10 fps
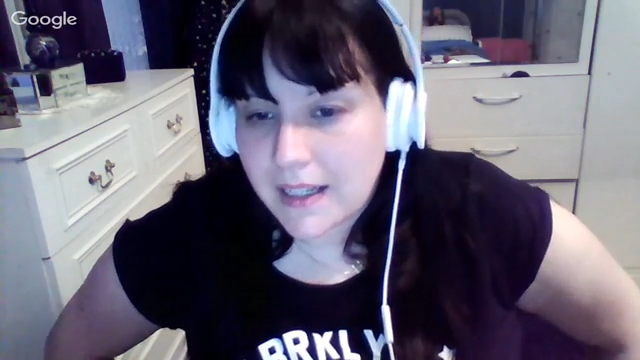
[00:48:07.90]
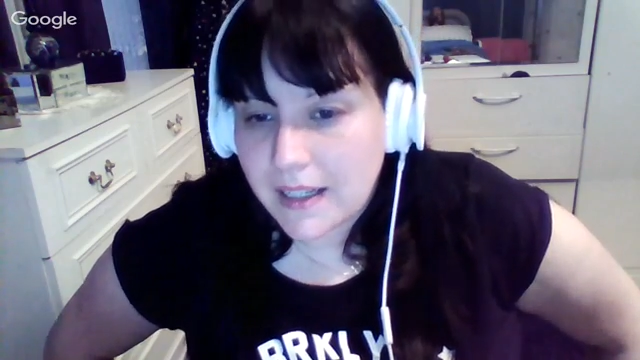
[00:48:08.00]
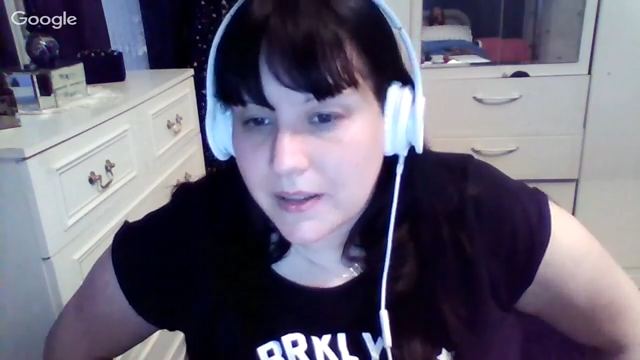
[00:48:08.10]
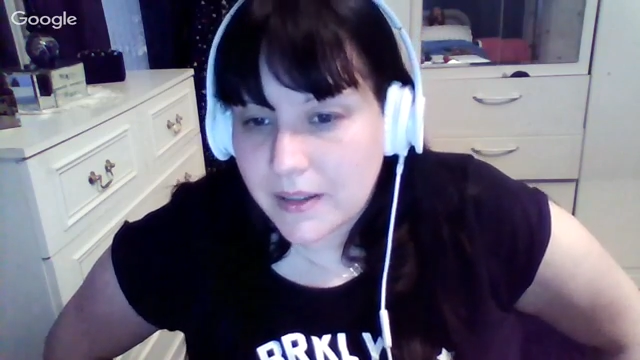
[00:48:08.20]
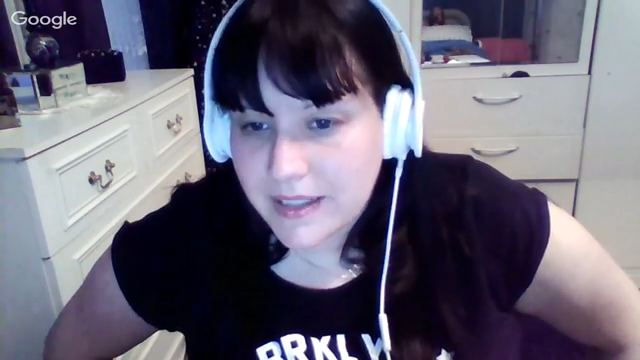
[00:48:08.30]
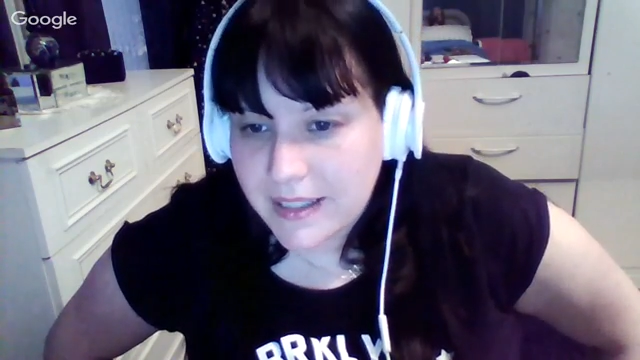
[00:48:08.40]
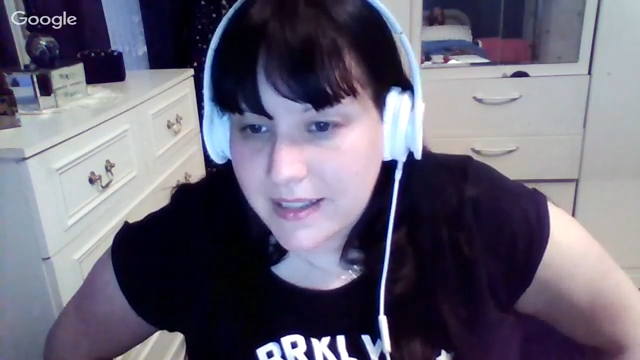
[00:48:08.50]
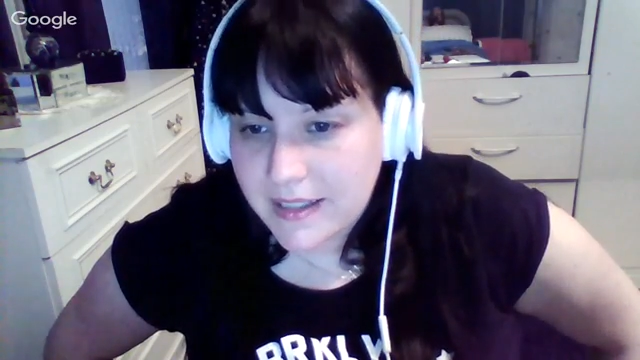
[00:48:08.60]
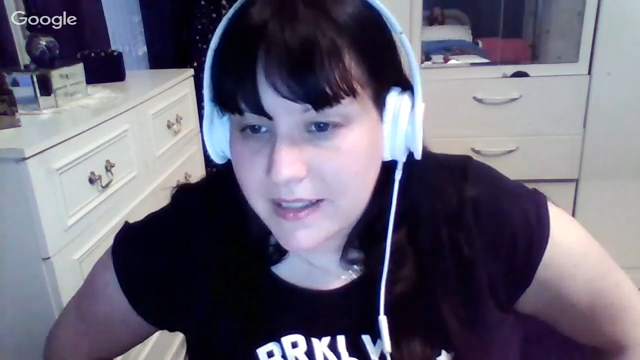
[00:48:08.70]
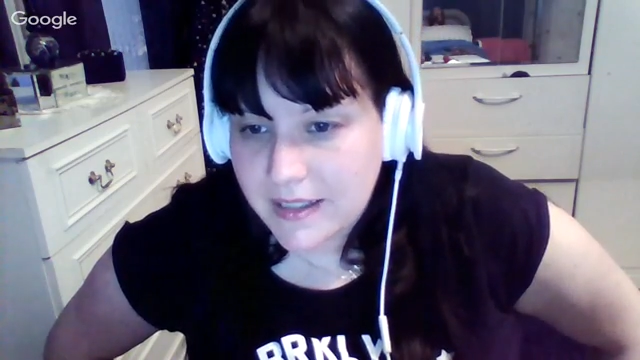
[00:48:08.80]
What's
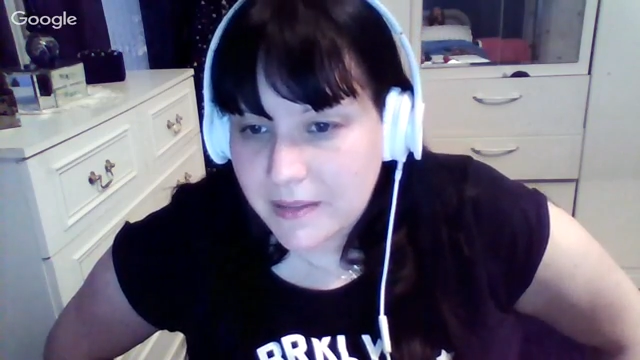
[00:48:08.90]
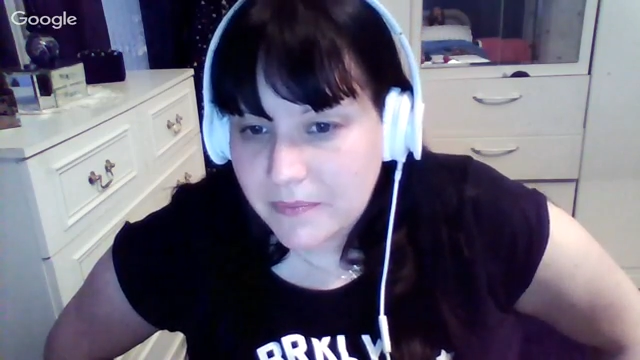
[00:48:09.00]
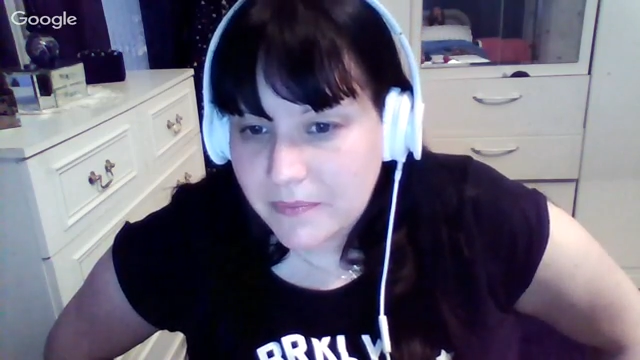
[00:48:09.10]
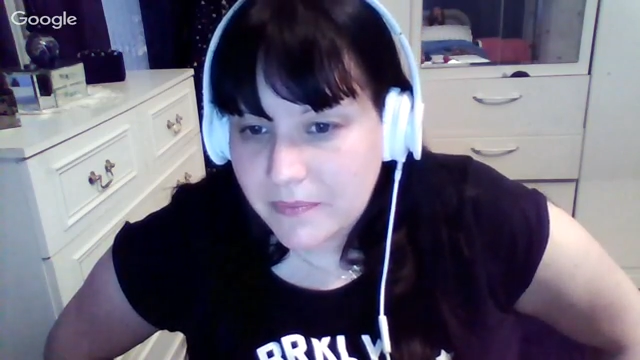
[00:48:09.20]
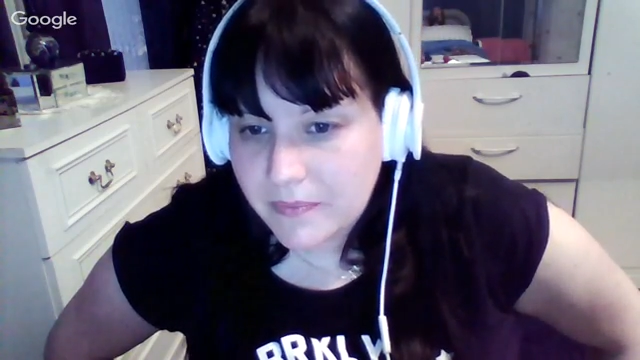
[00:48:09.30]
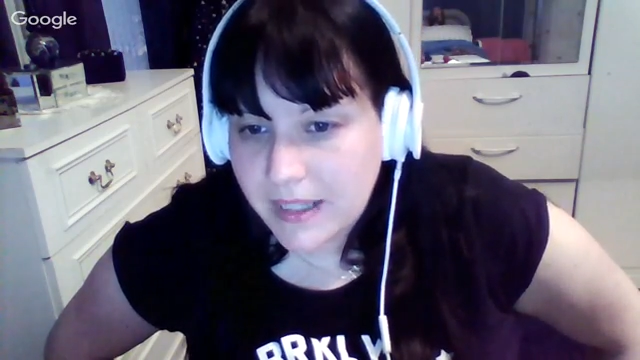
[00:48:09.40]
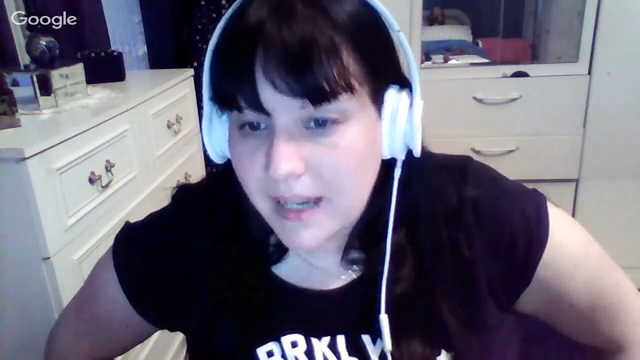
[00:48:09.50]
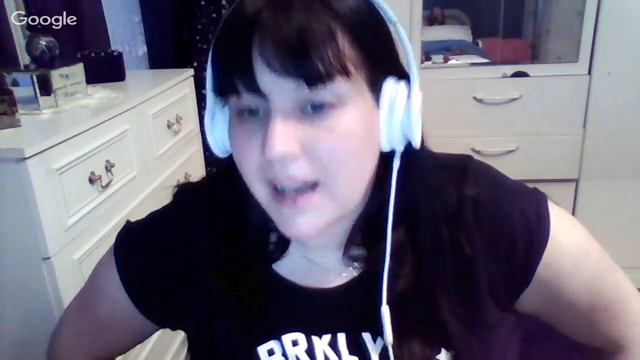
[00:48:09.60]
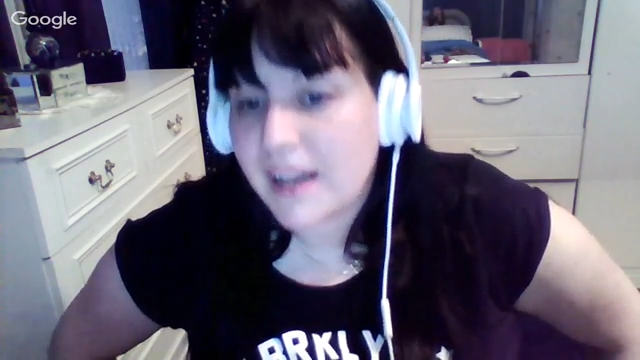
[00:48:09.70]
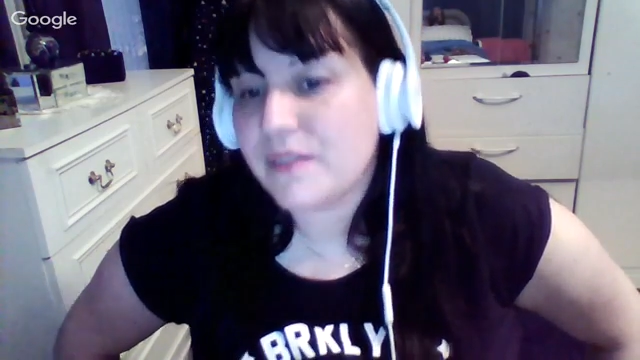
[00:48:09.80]
this? Yeah, I have.